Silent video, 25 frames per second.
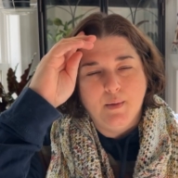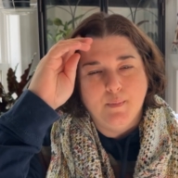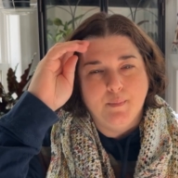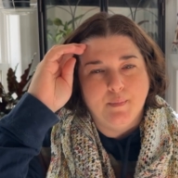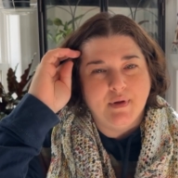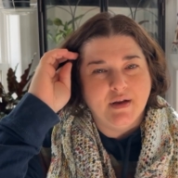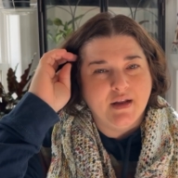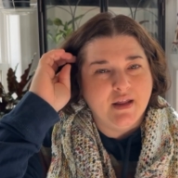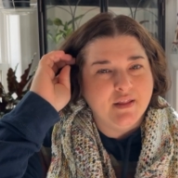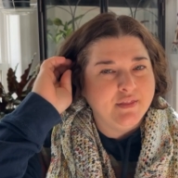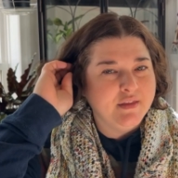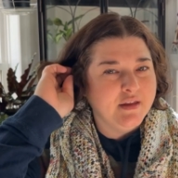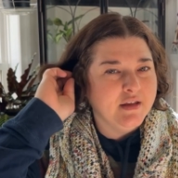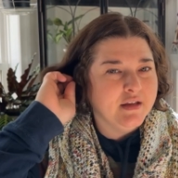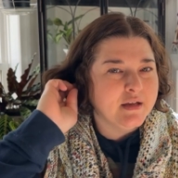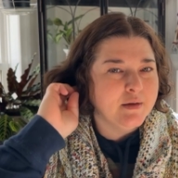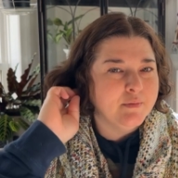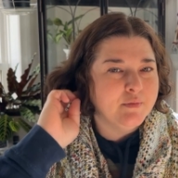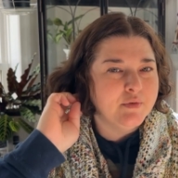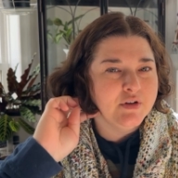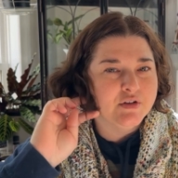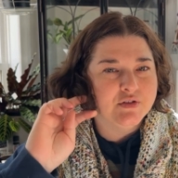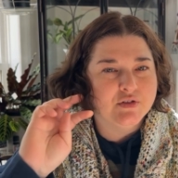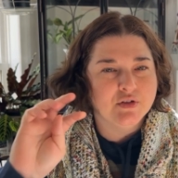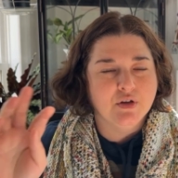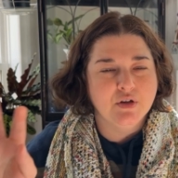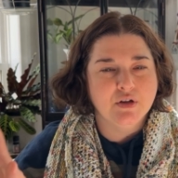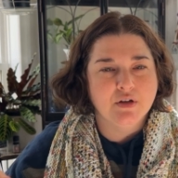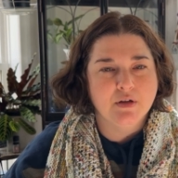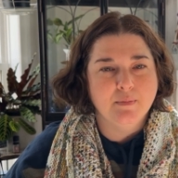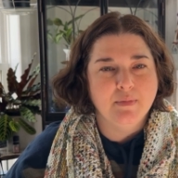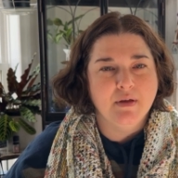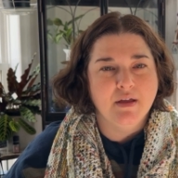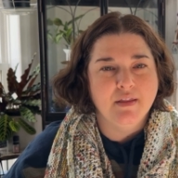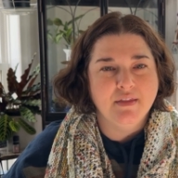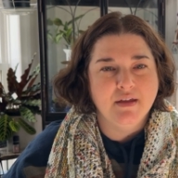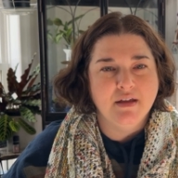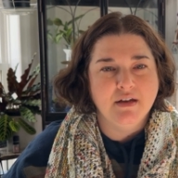But I think I want to talk
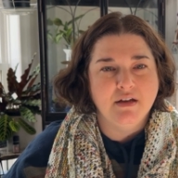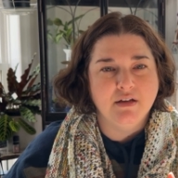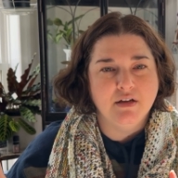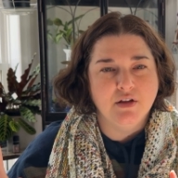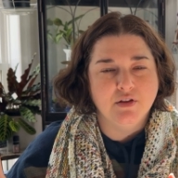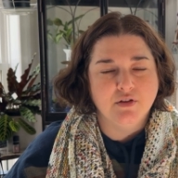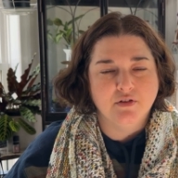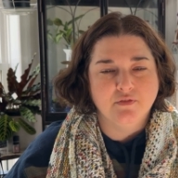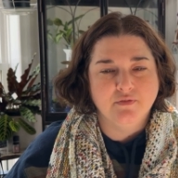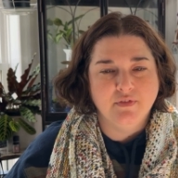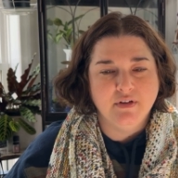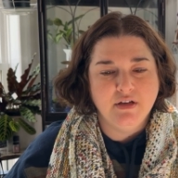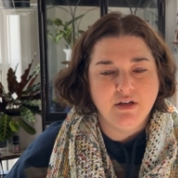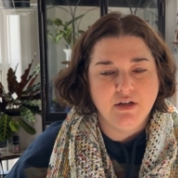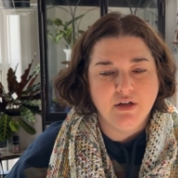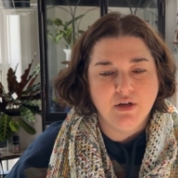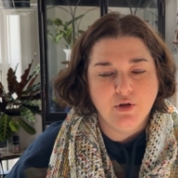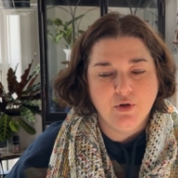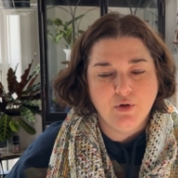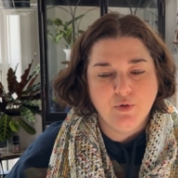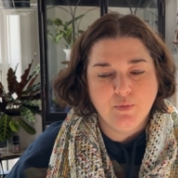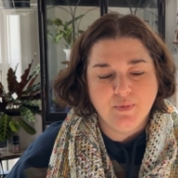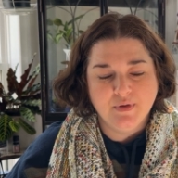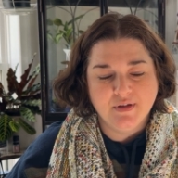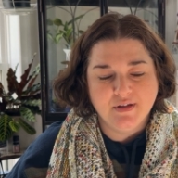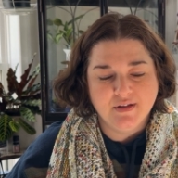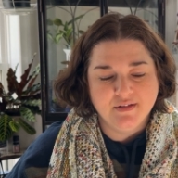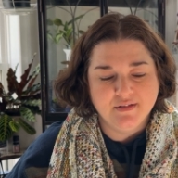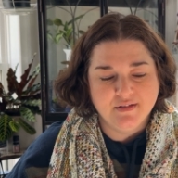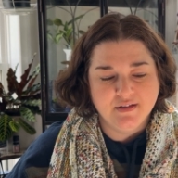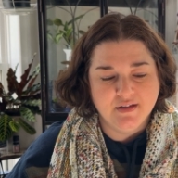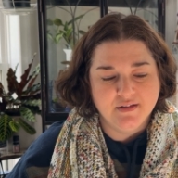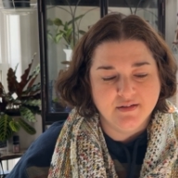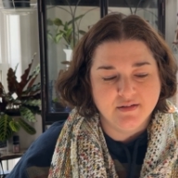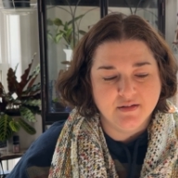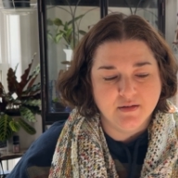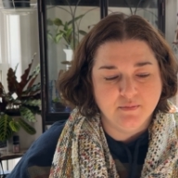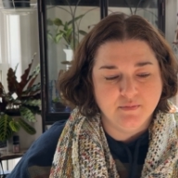about that in another video because
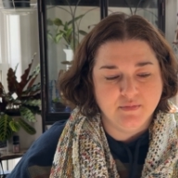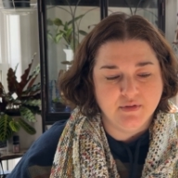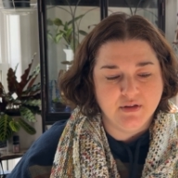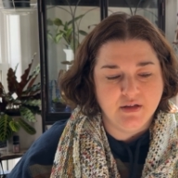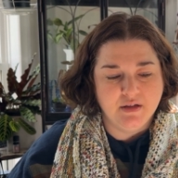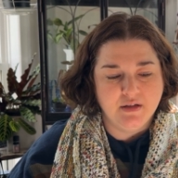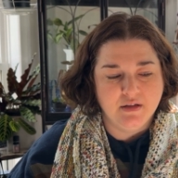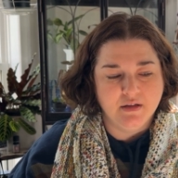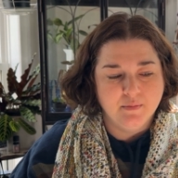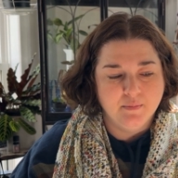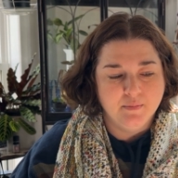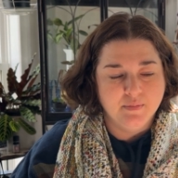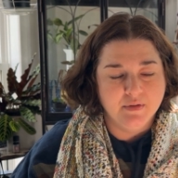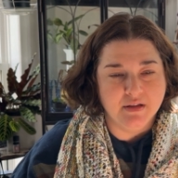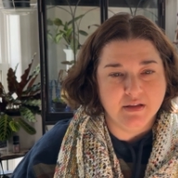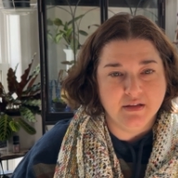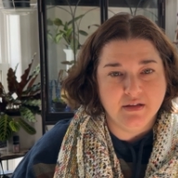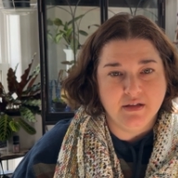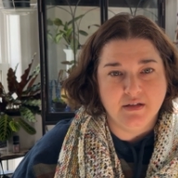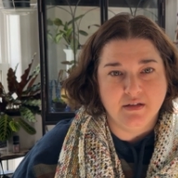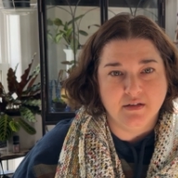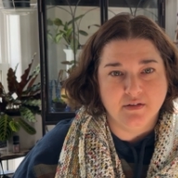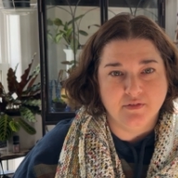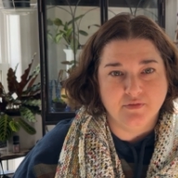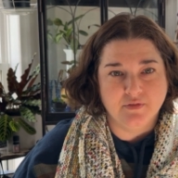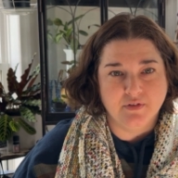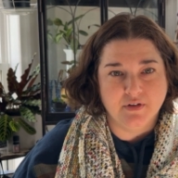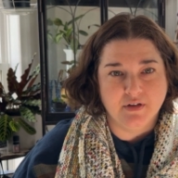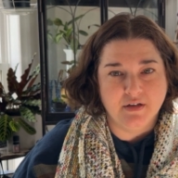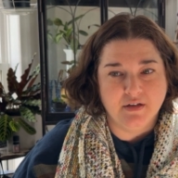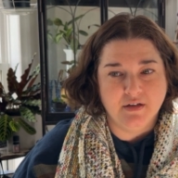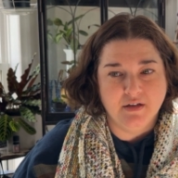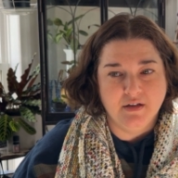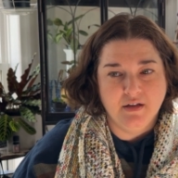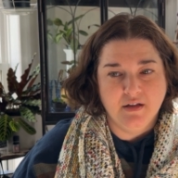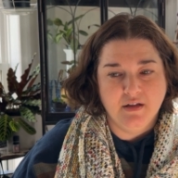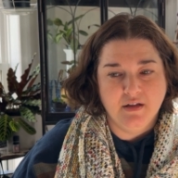that's something completely different.